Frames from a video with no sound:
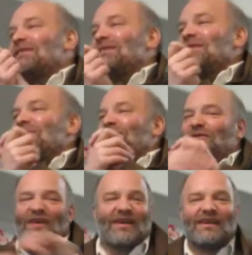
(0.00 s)
He's
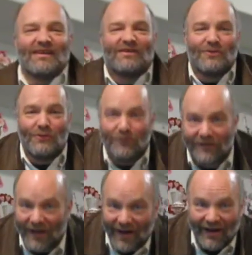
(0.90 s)
fucking cool
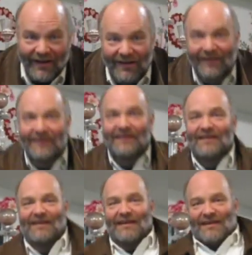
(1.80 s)
guy,
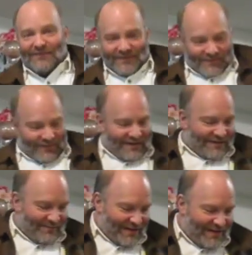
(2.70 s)
and it was great
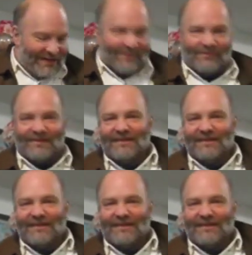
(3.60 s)
to meet him.